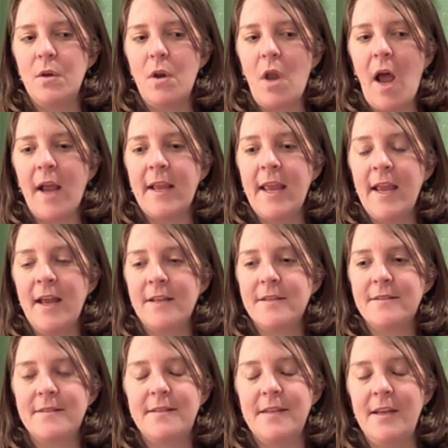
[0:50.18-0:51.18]
I can't
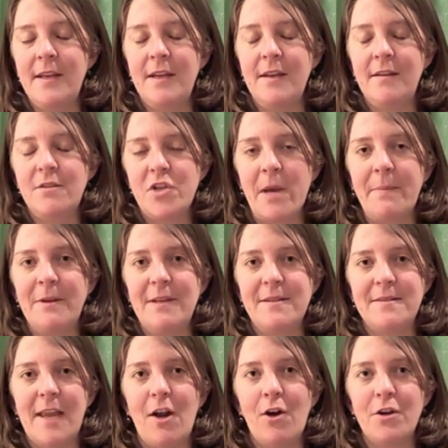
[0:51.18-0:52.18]
see Japanese
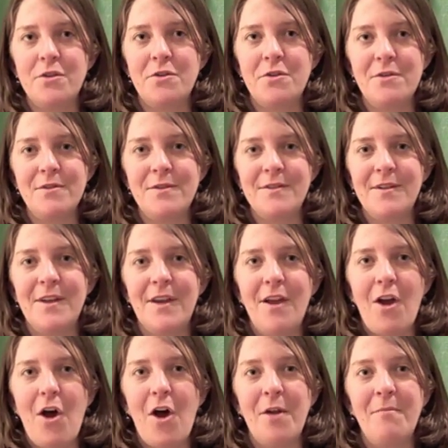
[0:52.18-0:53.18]
characters
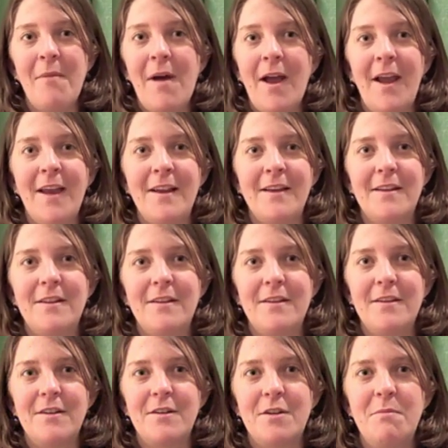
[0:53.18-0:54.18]
on my
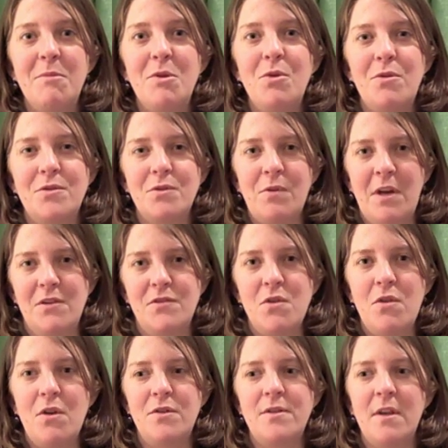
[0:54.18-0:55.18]
computer screen. So
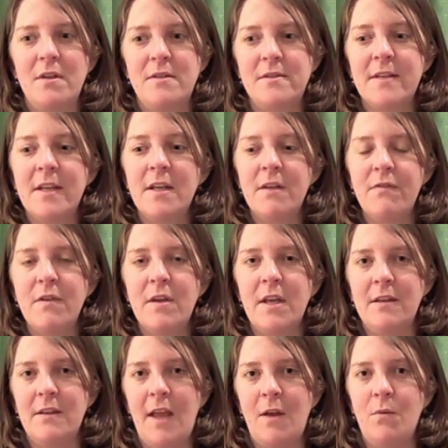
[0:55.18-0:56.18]
there's a
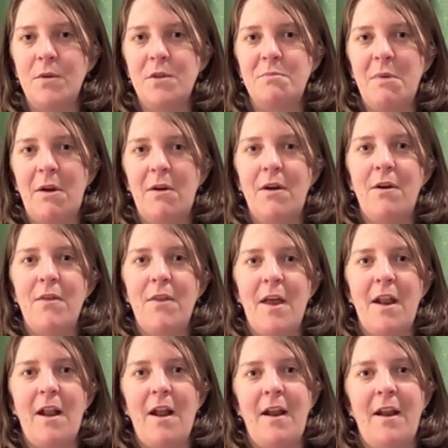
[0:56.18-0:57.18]
significant language barrier
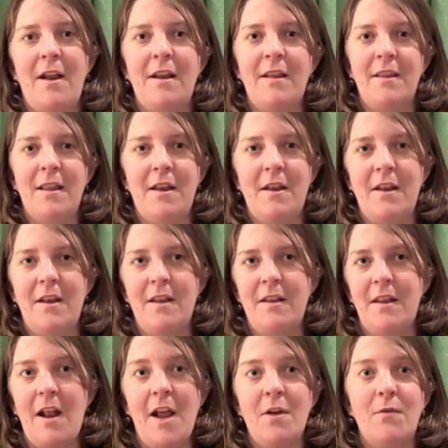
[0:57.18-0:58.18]
that I
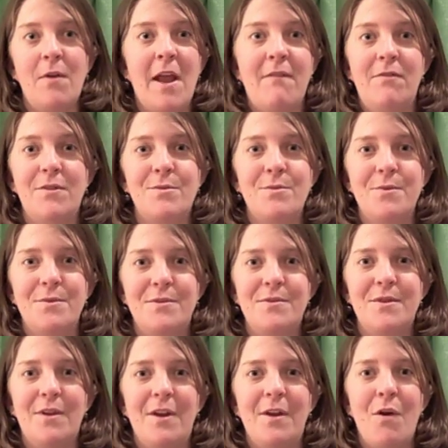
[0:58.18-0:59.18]
don't have the tools
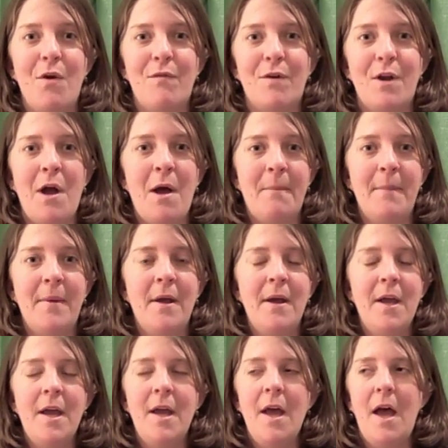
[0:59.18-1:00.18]
to overcome.
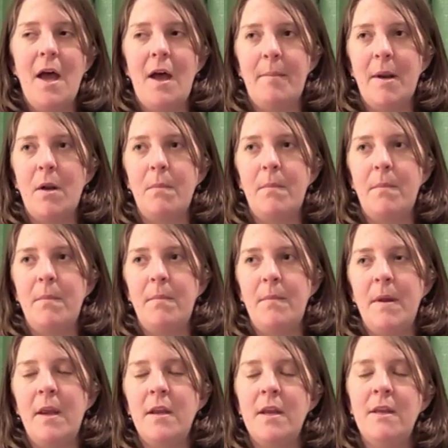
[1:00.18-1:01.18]
But
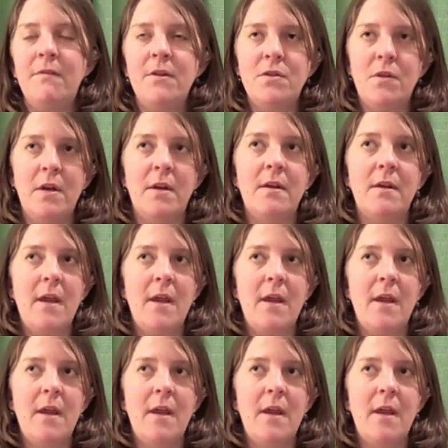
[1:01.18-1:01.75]
even during